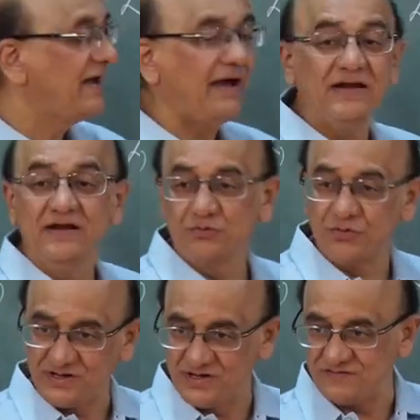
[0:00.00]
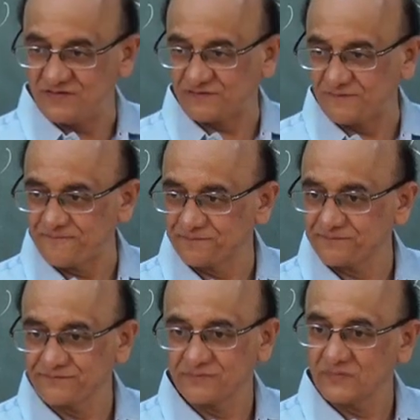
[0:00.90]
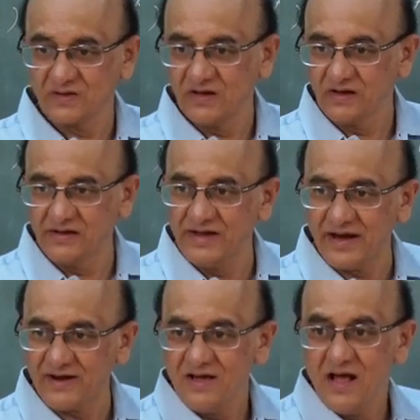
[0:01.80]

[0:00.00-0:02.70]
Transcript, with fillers: any two integers clear